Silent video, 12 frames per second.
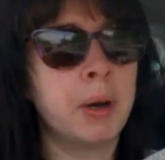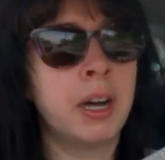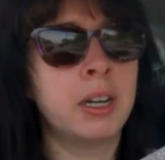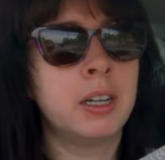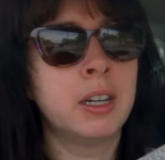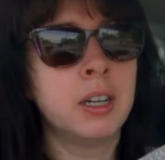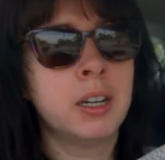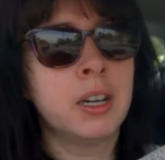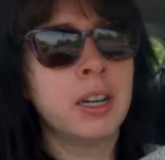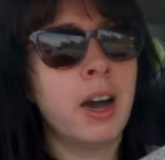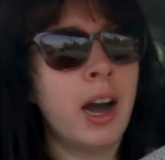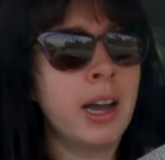But
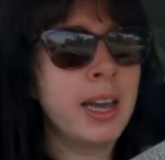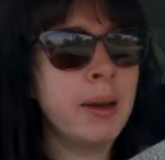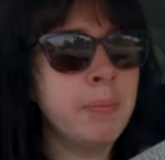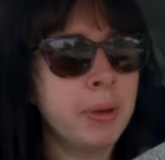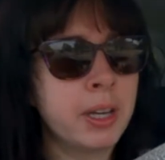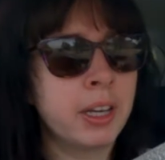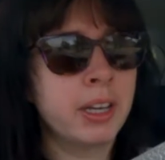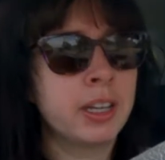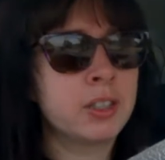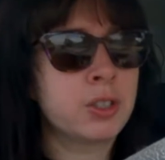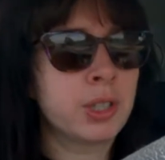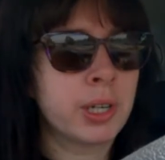I am
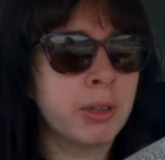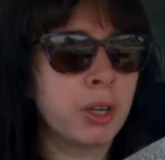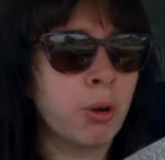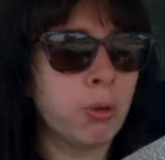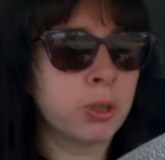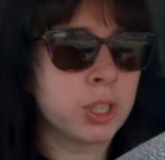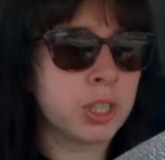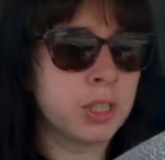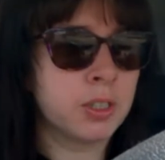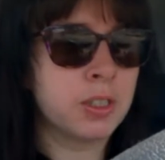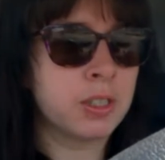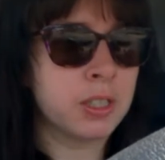being extremely
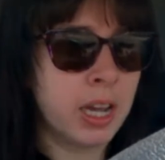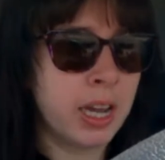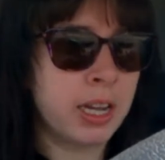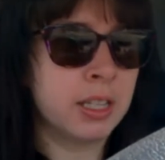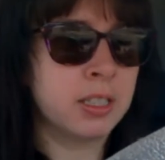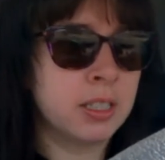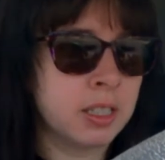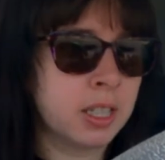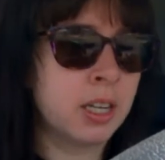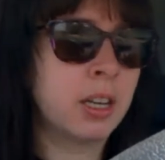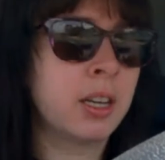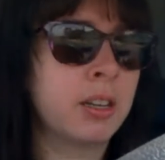cautious, and
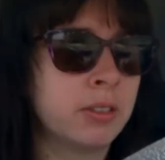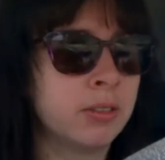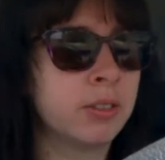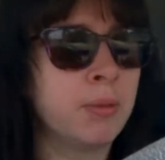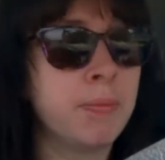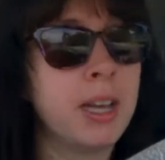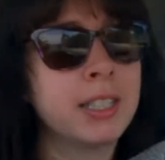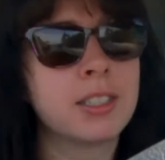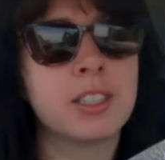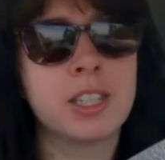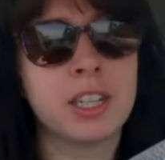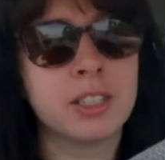the
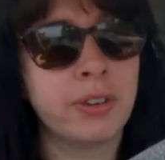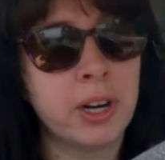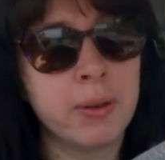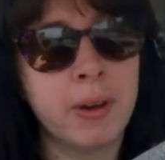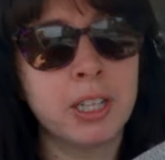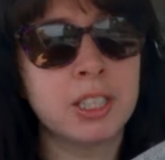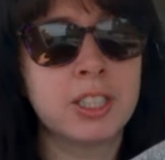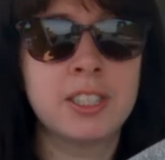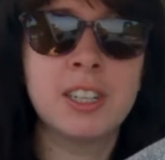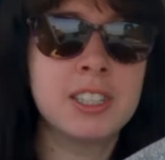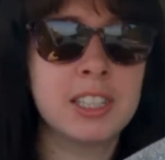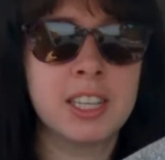messaging is very much
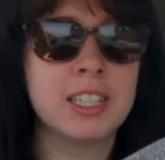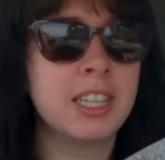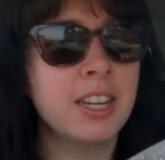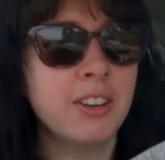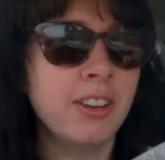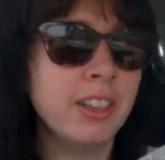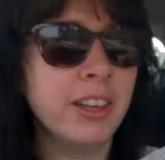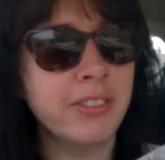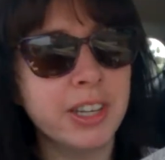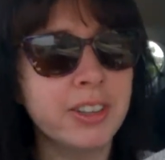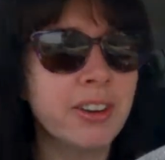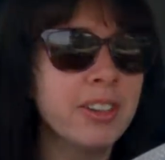just continue
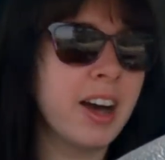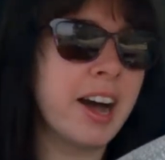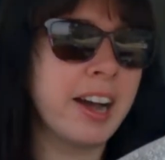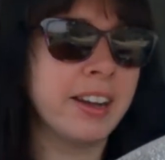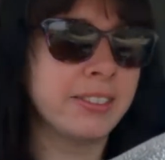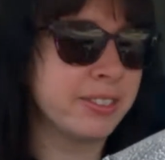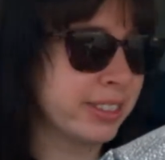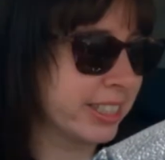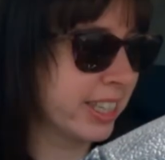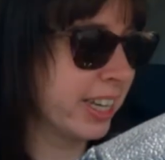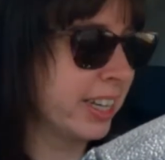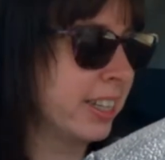living your lives.